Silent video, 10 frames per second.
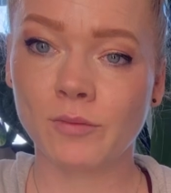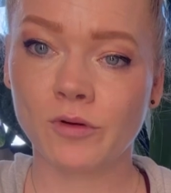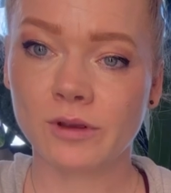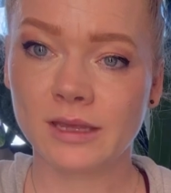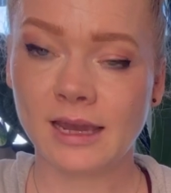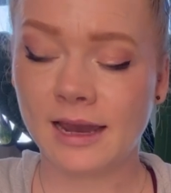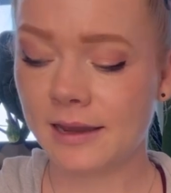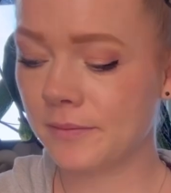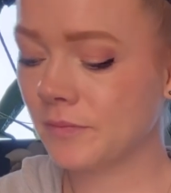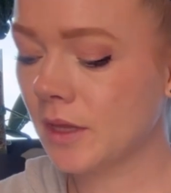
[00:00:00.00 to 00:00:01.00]
Mareli.
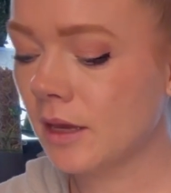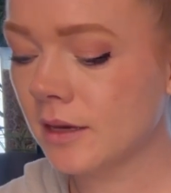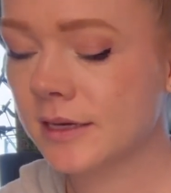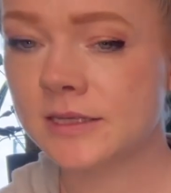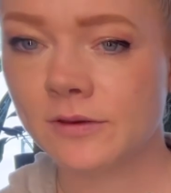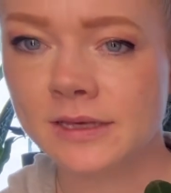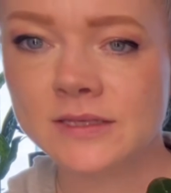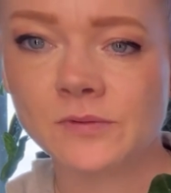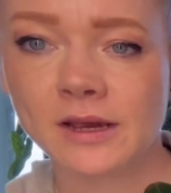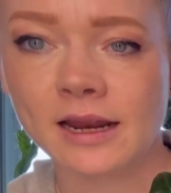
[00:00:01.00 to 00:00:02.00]
So
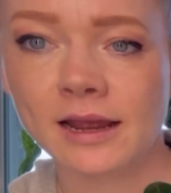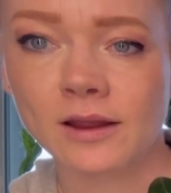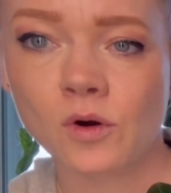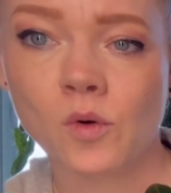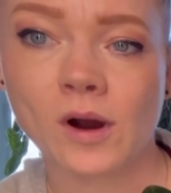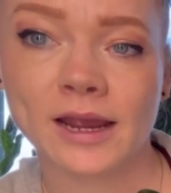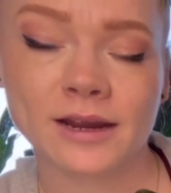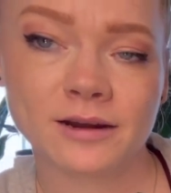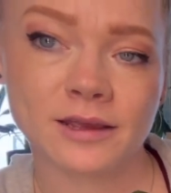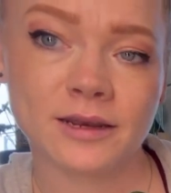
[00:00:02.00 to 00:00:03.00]
this one I
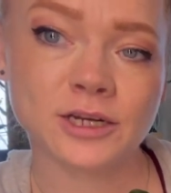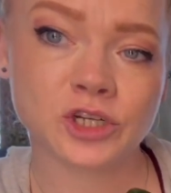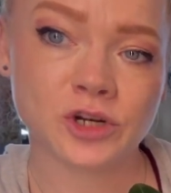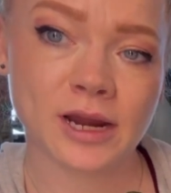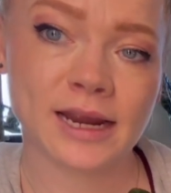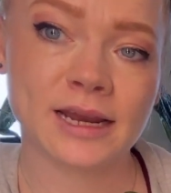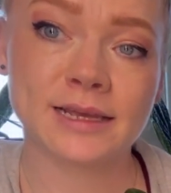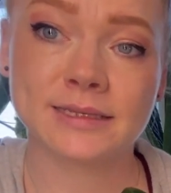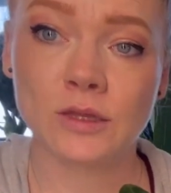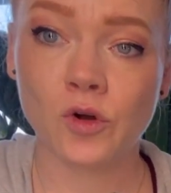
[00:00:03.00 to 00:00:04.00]
acquired in a trade
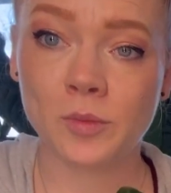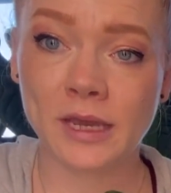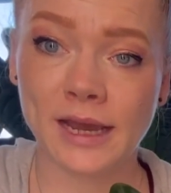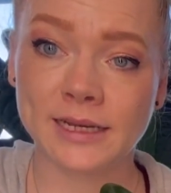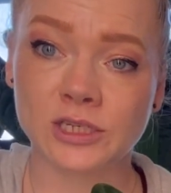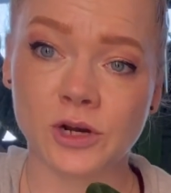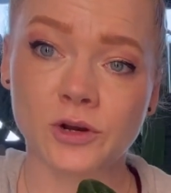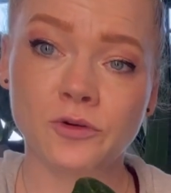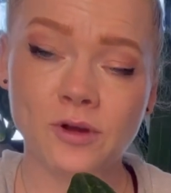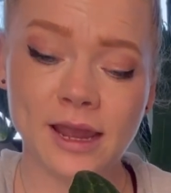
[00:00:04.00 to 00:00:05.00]
as Lobii
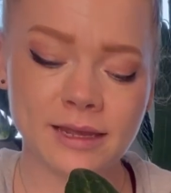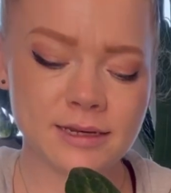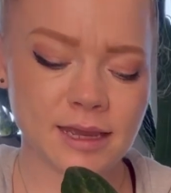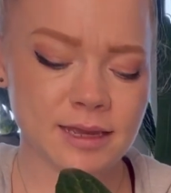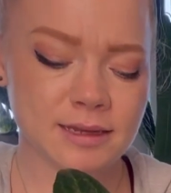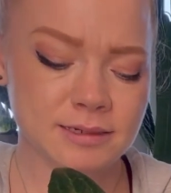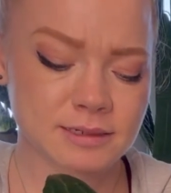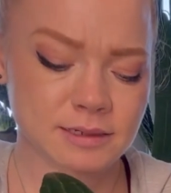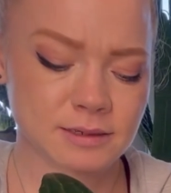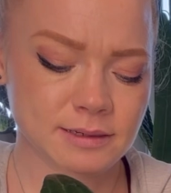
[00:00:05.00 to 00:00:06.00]
dark red, and
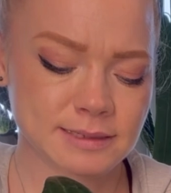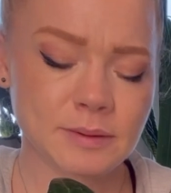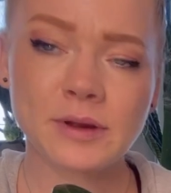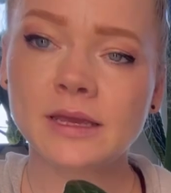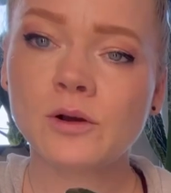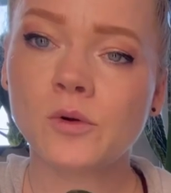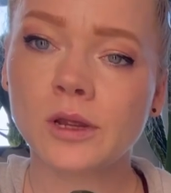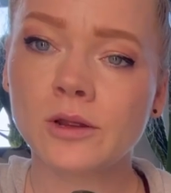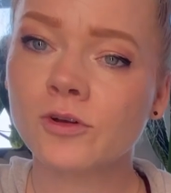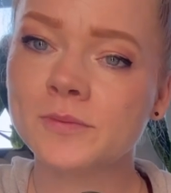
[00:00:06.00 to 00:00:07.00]
somebody in a
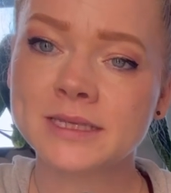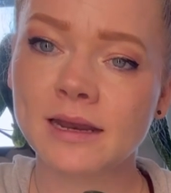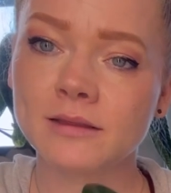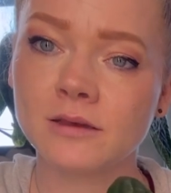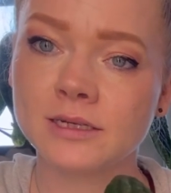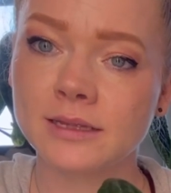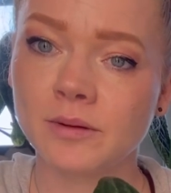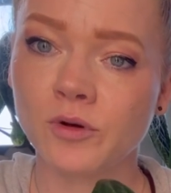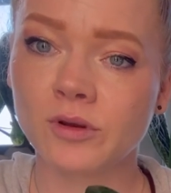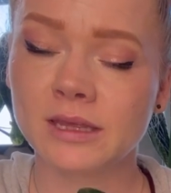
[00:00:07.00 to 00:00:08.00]
Hoya group said it looked
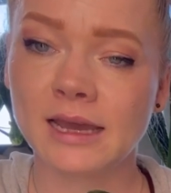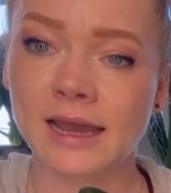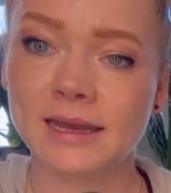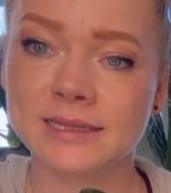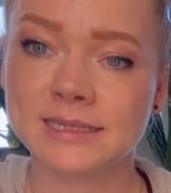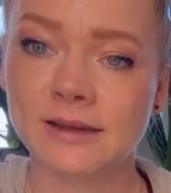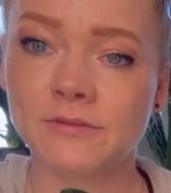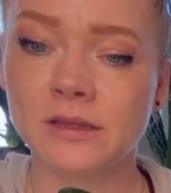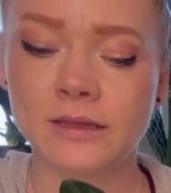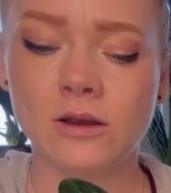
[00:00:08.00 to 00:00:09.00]
like Mareli, and it's
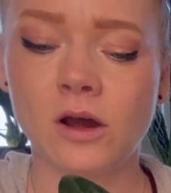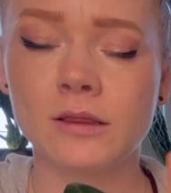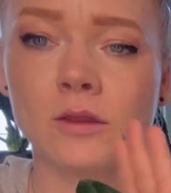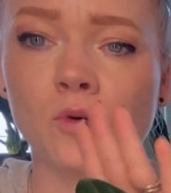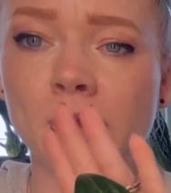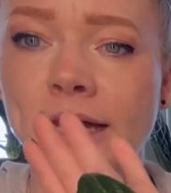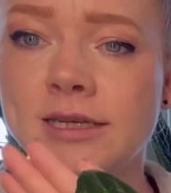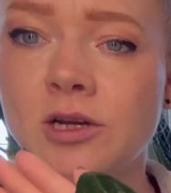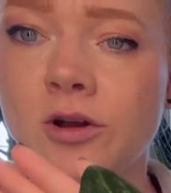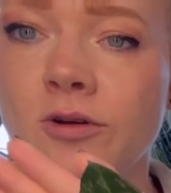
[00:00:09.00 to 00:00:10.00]
definitely not Lobii
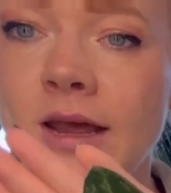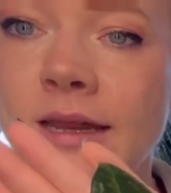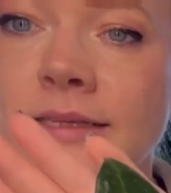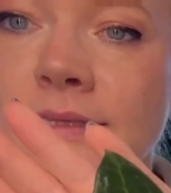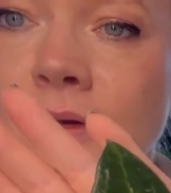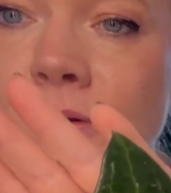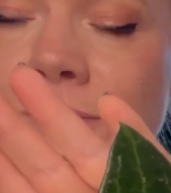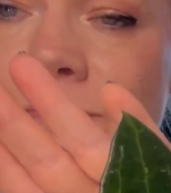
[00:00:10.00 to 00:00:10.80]
dark red. So